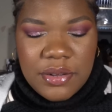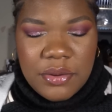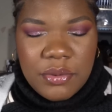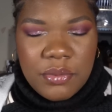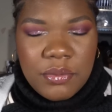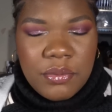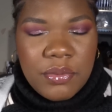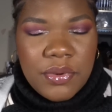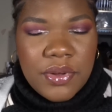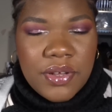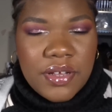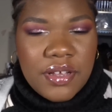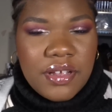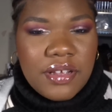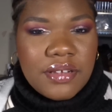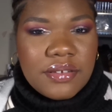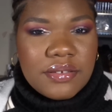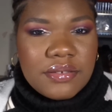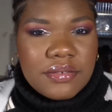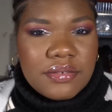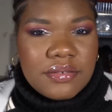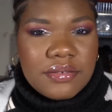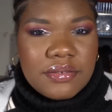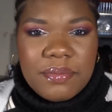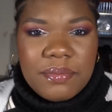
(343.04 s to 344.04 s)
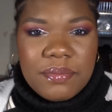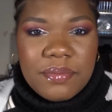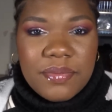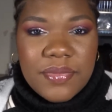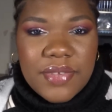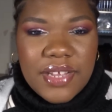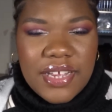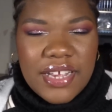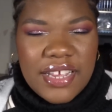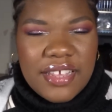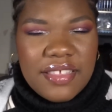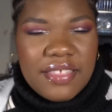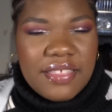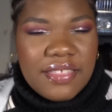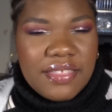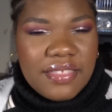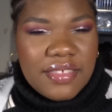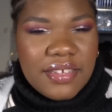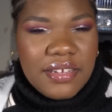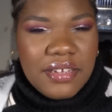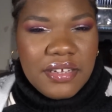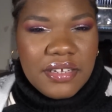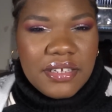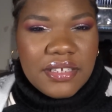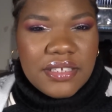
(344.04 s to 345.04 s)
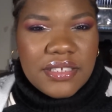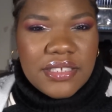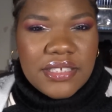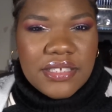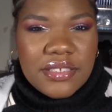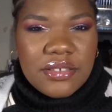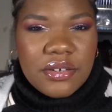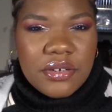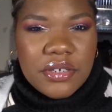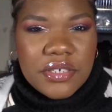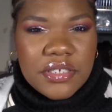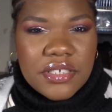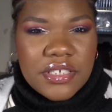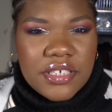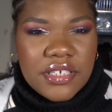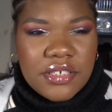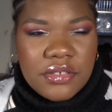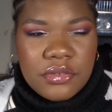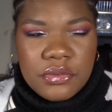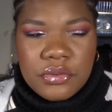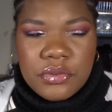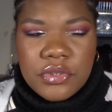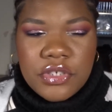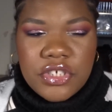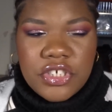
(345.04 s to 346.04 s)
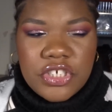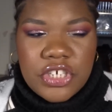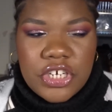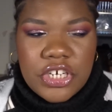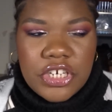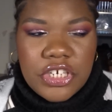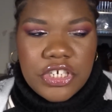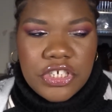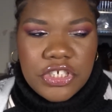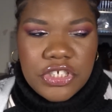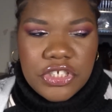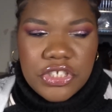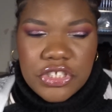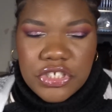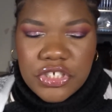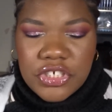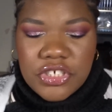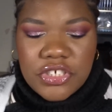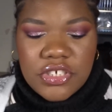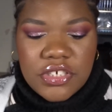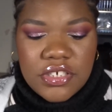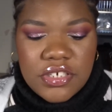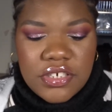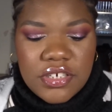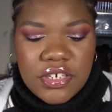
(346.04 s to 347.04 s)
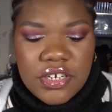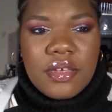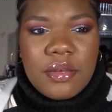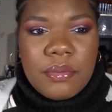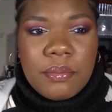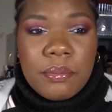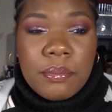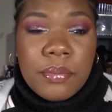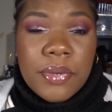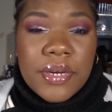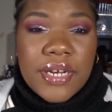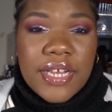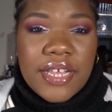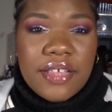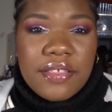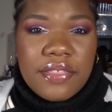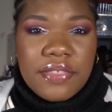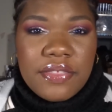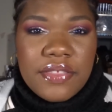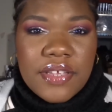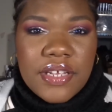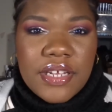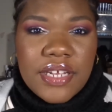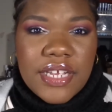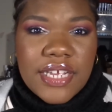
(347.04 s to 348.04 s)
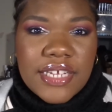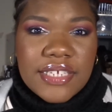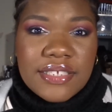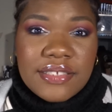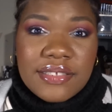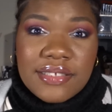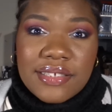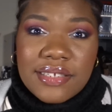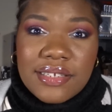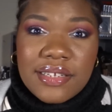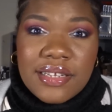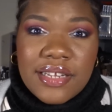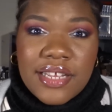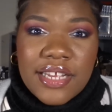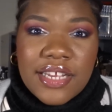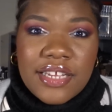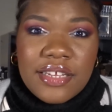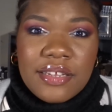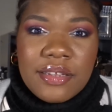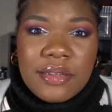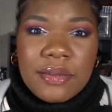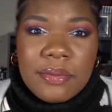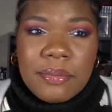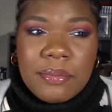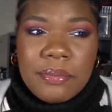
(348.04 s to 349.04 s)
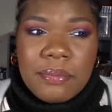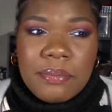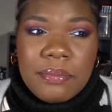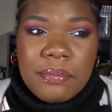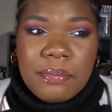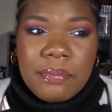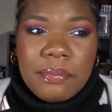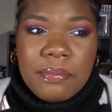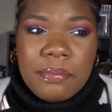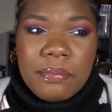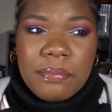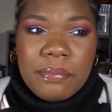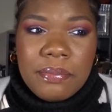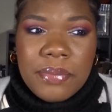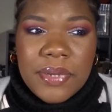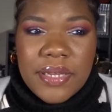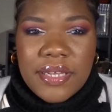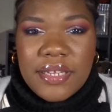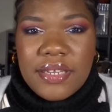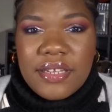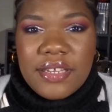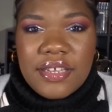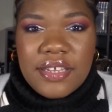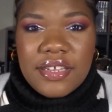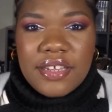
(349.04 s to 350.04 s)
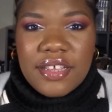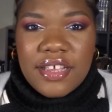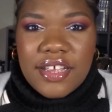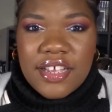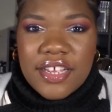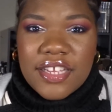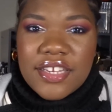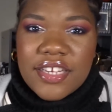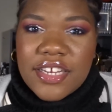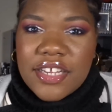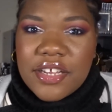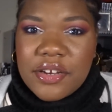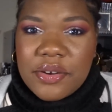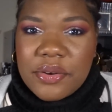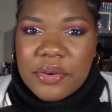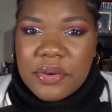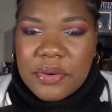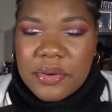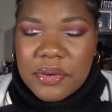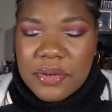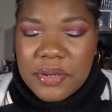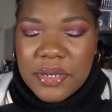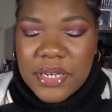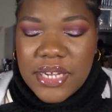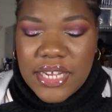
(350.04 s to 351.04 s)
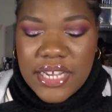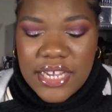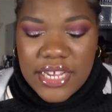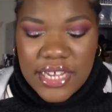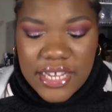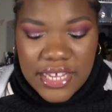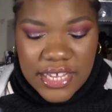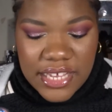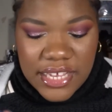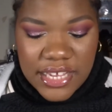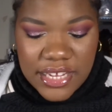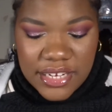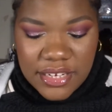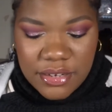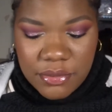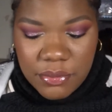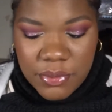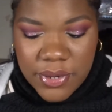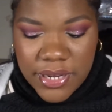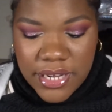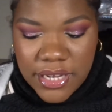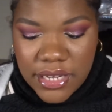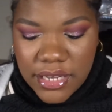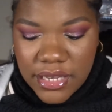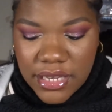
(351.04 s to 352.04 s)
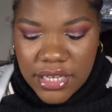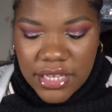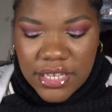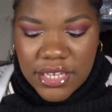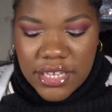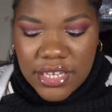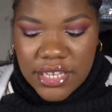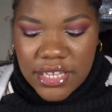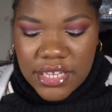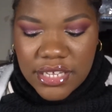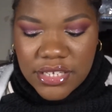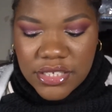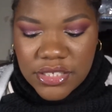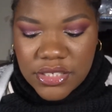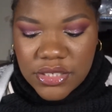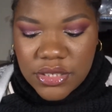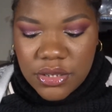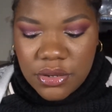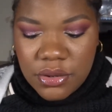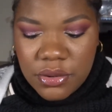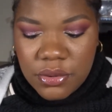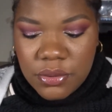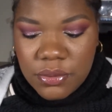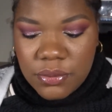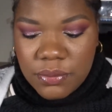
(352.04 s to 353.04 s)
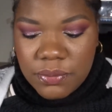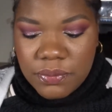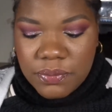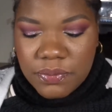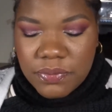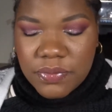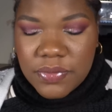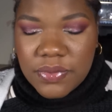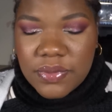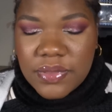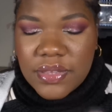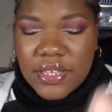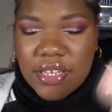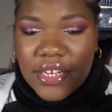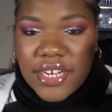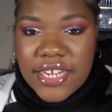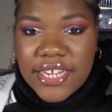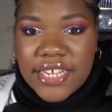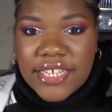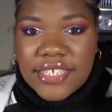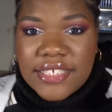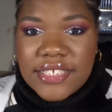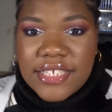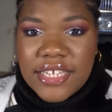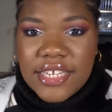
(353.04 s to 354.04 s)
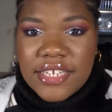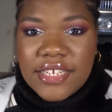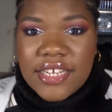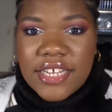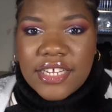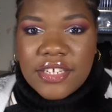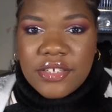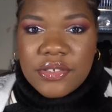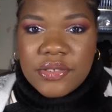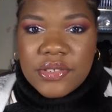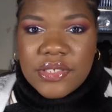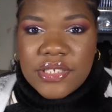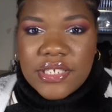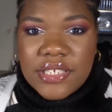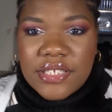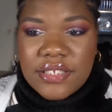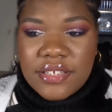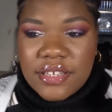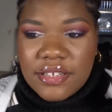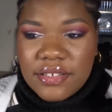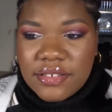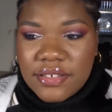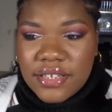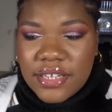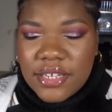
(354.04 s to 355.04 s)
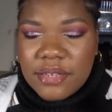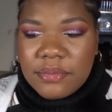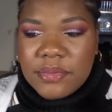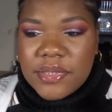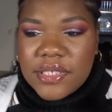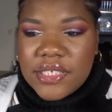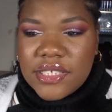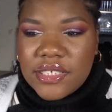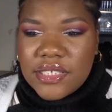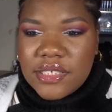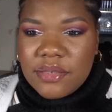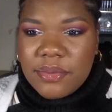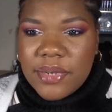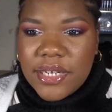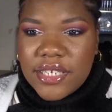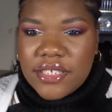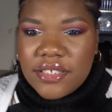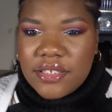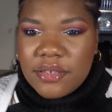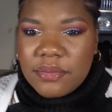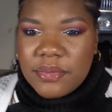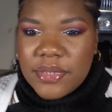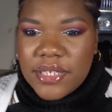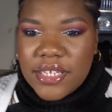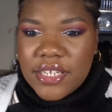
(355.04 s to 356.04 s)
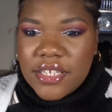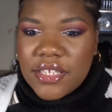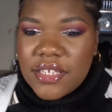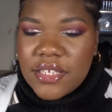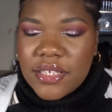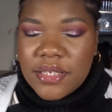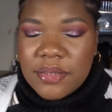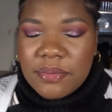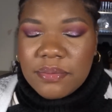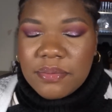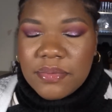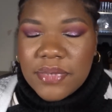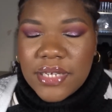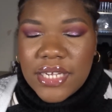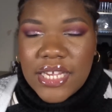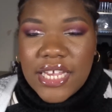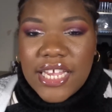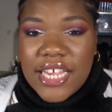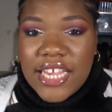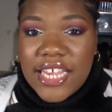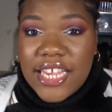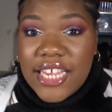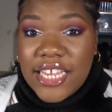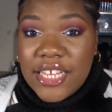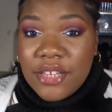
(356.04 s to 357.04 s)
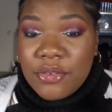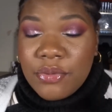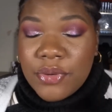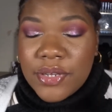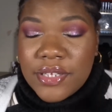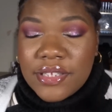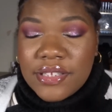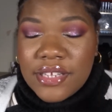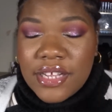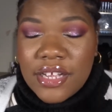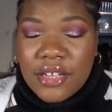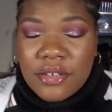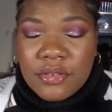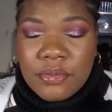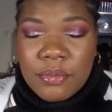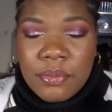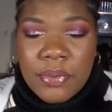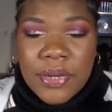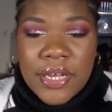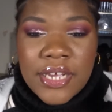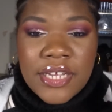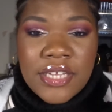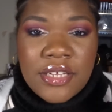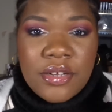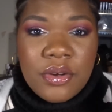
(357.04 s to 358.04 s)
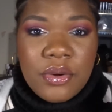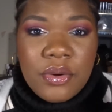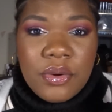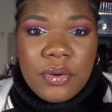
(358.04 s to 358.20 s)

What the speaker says: Well, I think it's starting to change, but I think I still like pinky highlighter. Anyway, so like I said, I used it 10 times since my last update. It went down by